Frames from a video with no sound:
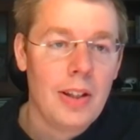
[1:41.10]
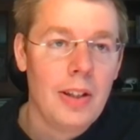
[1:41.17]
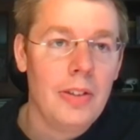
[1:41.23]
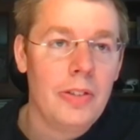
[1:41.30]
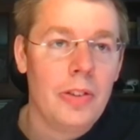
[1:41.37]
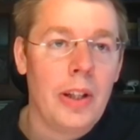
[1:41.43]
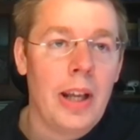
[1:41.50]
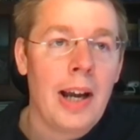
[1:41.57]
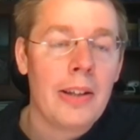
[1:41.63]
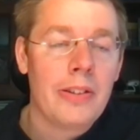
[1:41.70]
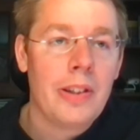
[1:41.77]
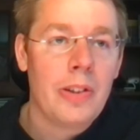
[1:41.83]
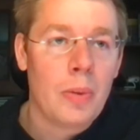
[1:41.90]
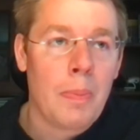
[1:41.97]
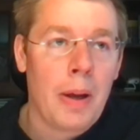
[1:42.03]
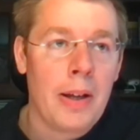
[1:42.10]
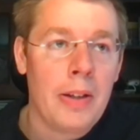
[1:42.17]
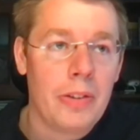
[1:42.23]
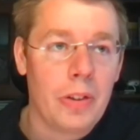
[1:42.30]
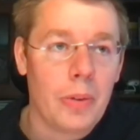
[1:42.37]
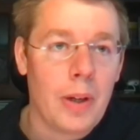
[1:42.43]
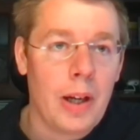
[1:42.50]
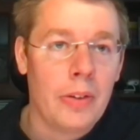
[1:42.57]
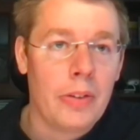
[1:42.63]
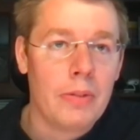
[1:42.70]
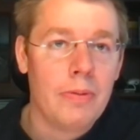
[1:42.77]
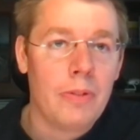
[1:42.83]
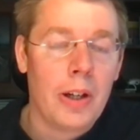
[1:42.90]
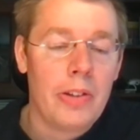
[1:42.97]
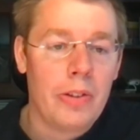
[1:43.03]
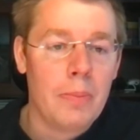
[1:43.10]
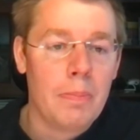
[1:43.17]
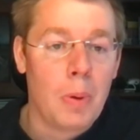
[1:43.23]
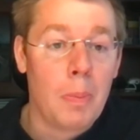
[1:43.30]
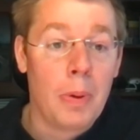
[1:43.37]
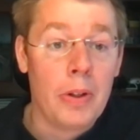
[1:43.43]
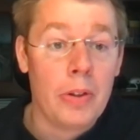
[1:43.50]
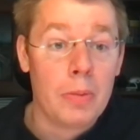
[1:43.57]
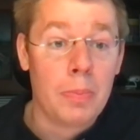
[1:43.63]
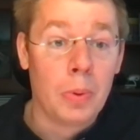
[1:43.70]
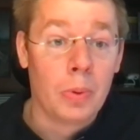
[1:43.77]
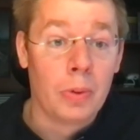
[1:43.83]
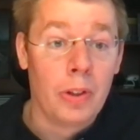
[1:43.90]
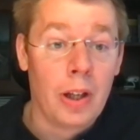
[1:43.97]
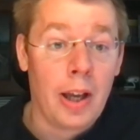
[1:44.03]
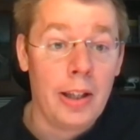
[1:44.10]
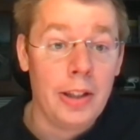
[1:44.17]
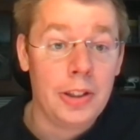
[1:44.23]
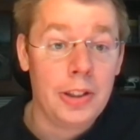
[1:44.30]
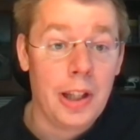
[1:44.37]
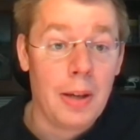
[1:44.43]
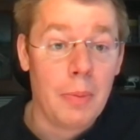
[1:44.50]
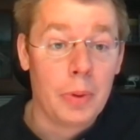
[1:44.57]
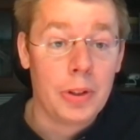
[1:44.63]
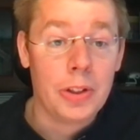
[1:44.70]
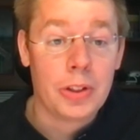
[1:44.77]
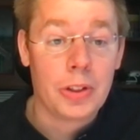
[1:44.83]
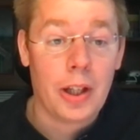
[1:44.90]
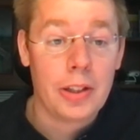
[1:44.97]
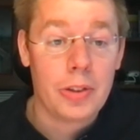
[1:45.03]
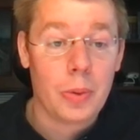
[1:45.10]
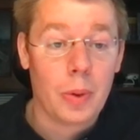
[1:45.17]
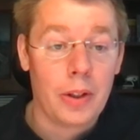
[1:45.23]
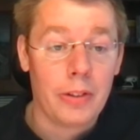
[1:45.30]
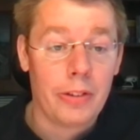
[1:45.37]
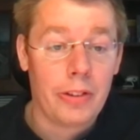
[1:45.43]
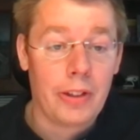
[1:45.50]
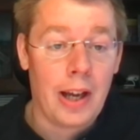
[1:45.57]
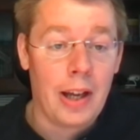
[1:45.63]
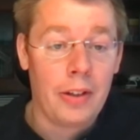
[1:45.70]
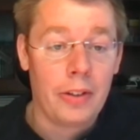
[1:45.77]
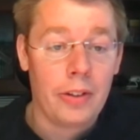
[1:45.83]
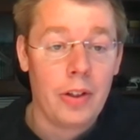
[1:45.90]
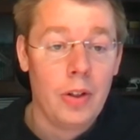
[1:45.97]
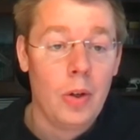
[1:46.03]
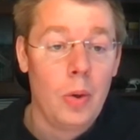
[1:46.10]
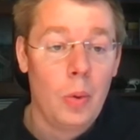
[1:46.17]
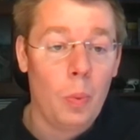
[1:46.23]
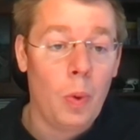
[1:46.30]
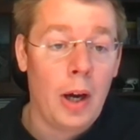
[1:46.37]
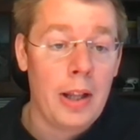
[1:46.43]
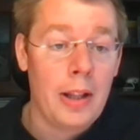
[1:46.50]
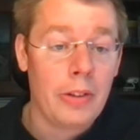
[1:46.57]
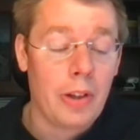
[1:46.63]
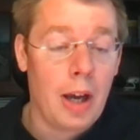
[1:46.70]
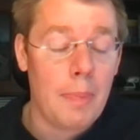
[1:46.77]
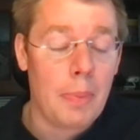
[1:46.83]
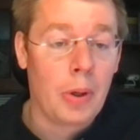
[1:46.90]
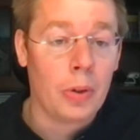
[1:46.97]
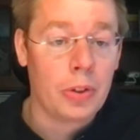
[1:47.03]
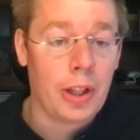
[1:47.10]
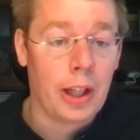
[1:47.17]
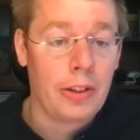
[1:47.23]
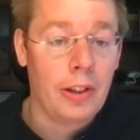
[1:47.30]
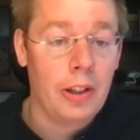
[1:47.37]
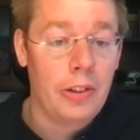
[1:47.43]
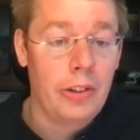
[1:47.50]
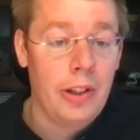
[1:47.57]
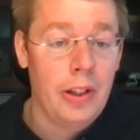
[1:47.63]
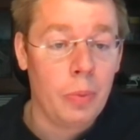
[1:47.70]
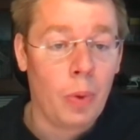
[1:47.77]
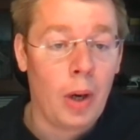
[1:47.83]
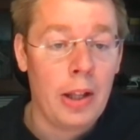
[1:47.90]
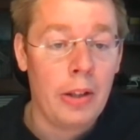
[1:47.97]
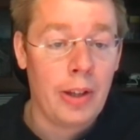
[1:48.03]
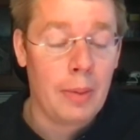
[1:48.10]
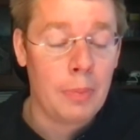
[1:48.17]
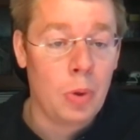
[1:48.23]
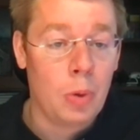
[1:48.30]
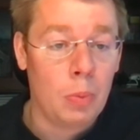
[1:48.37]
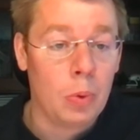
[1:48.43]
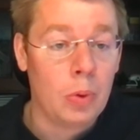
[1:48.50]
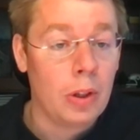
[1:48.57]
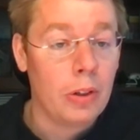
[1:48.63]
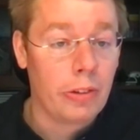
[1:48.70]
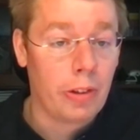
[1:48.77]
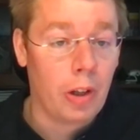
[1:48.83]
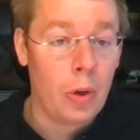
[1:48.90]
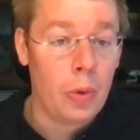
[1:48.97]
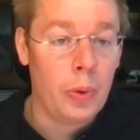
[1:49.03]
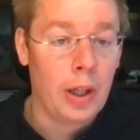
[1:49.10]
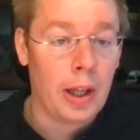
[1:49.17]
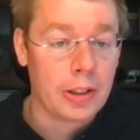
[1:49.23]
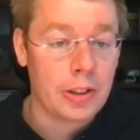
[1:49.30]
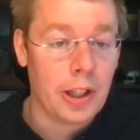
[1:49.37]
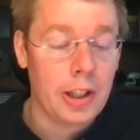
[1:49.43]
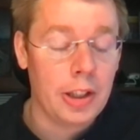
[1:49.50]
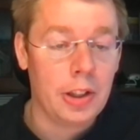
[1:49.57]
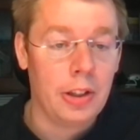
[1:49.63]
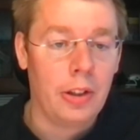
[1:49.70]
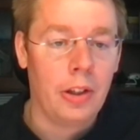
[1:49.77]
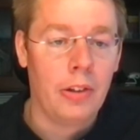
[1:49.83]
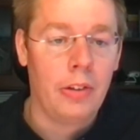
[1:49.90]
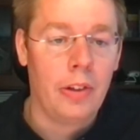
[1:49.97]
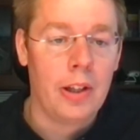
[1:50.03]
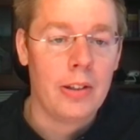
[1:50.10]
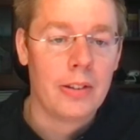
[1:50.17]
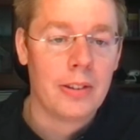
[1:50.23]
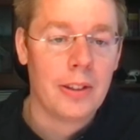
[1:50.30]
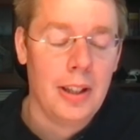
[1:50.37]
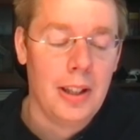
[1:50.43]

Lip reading: So the assays are based around some very simple principles in HCM, which is trying to understand why there's hypercontractility and why there's abnormal and slowed relaxation in the disease.